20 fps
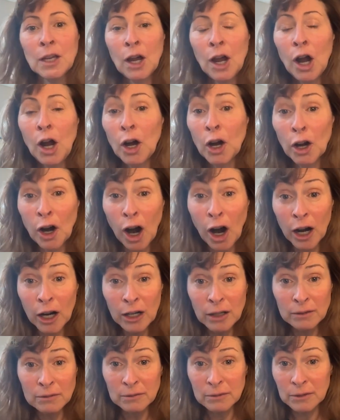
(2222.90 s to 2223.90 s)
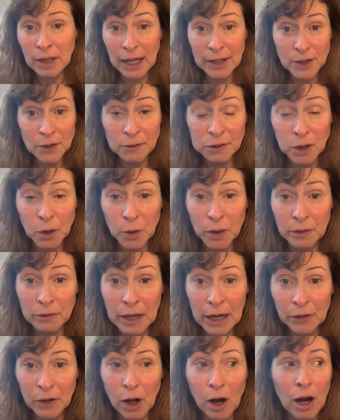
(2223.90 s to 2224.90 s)
Her heart, lots of fluid
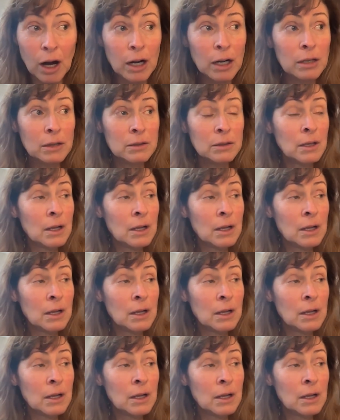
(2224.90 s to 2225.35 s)
around the heart.